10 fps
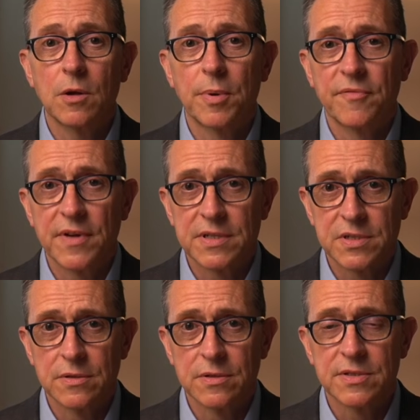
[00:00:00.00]

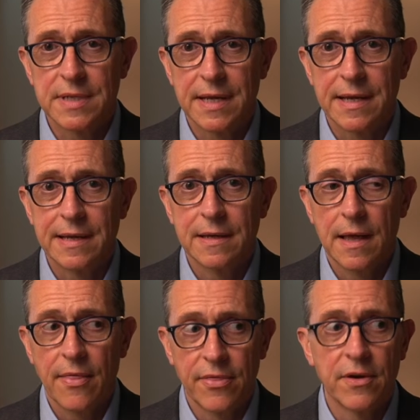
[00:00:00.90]
professionals say
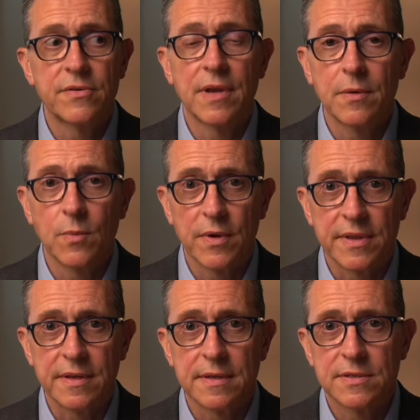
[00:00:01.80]
they're done with
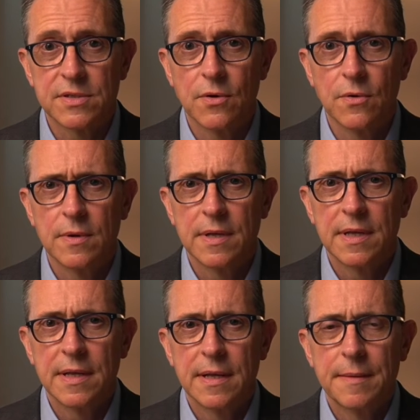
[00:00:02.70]
it. So
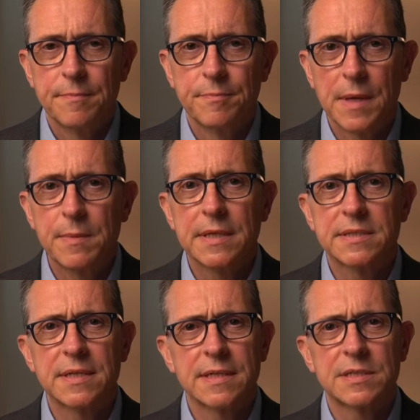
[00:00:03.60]
maybe it's
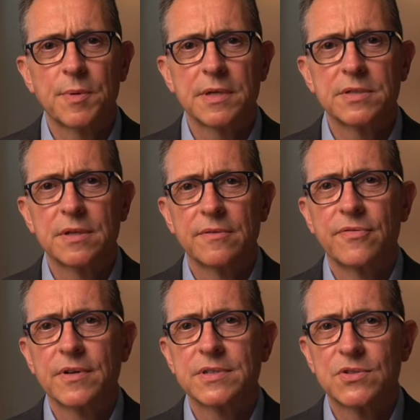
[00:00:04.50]
an expression of
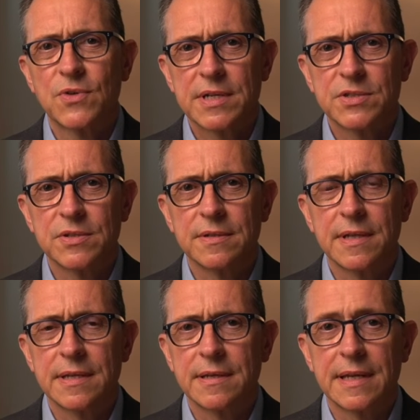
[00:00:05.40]
frustration
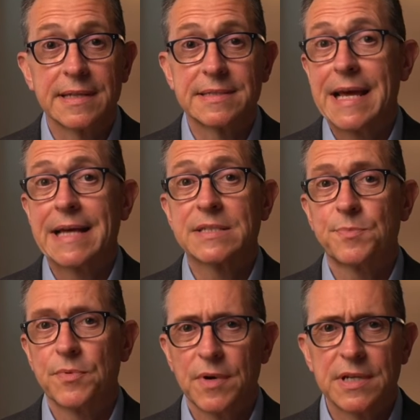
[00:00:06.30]
and
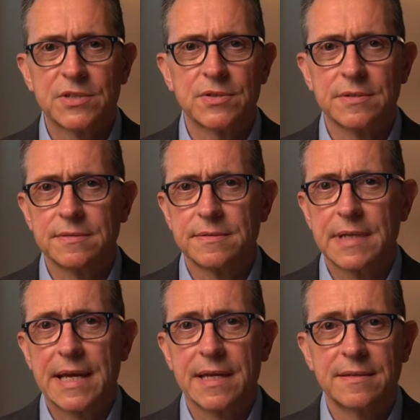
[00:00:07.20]
exasperation
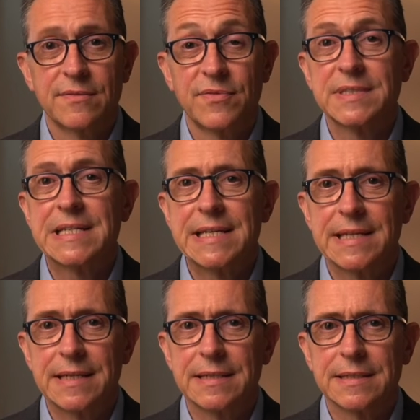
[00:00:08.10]
and
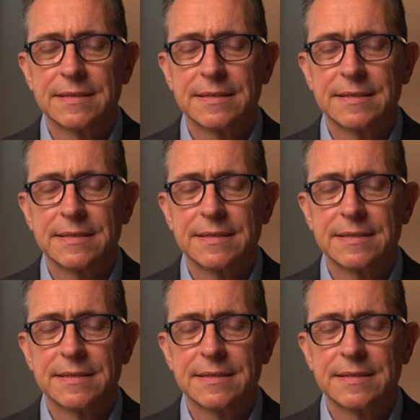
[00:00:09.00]
fatigue.